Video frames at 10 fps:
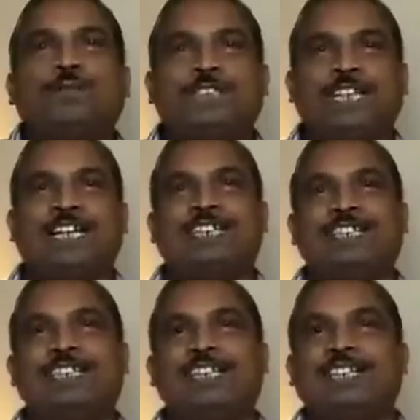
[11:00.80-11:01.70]
obstinate,
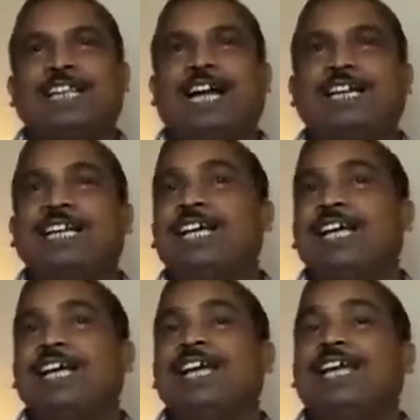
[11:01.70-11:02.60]
that
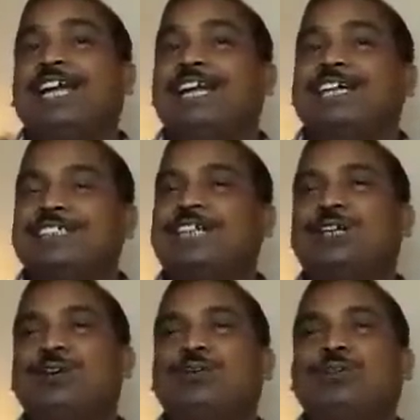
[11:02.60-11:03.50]
he
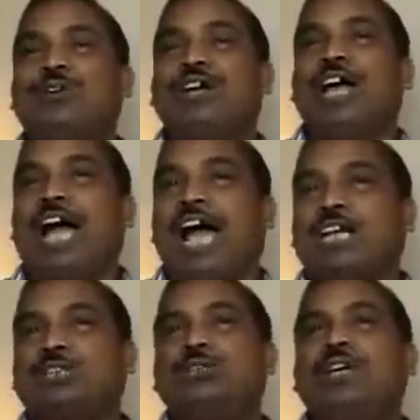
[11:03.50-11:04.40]
doesn't know
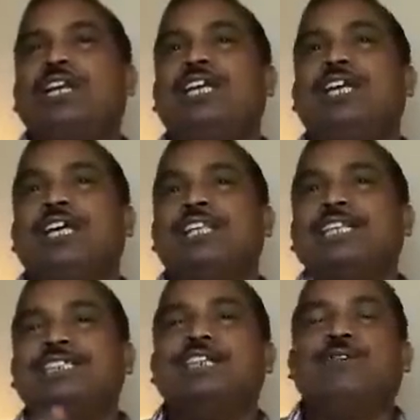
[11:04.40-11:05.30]
actually
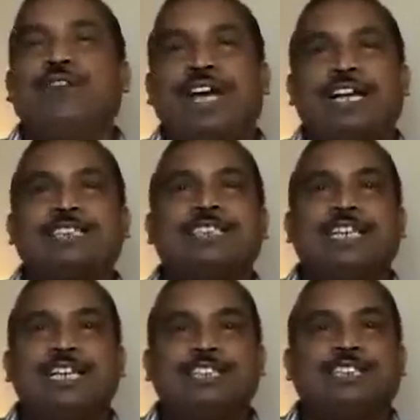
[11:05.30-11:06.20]
this defiance
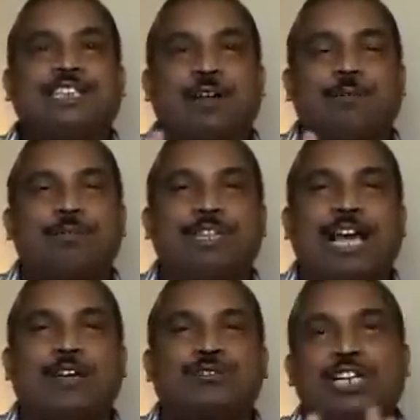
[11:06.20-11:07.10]
is
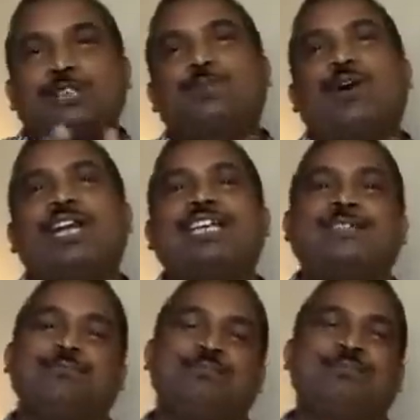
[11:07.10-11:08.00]
actually spoiling
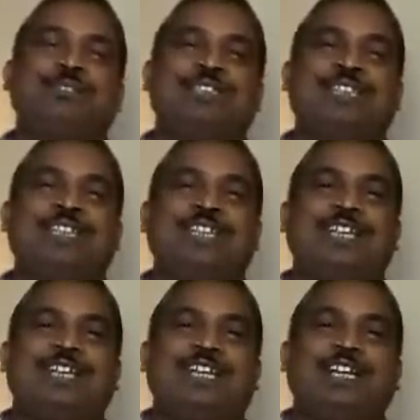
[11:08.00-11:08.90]
me.
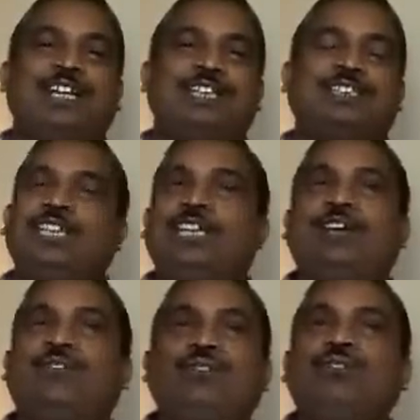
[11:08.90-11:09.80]

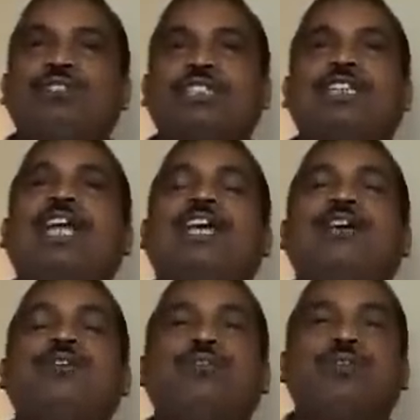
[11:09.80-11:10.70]
See, if you just like
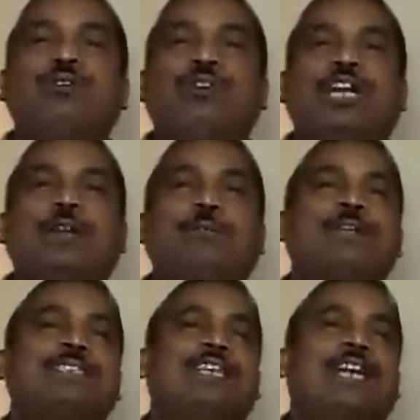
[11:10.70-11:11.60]
you tell a
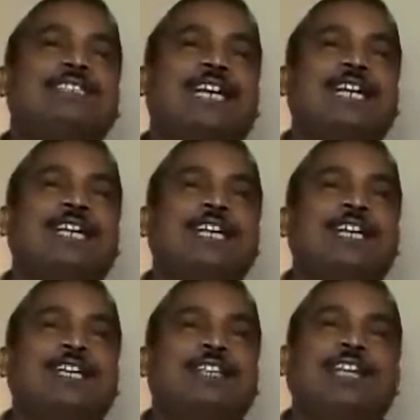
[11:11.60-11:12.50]
pulsatilla child
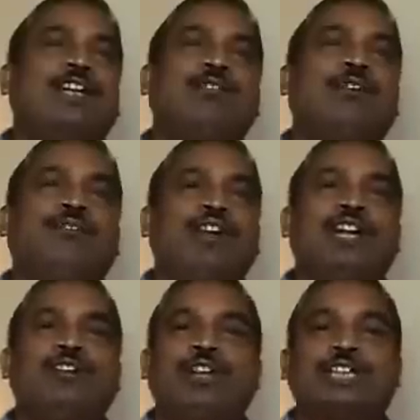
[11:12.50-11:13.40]
that you have
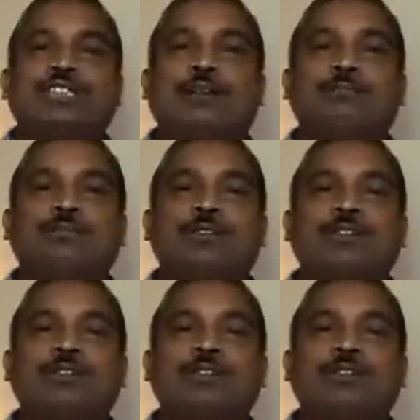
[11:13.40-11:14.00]
failed in your exam,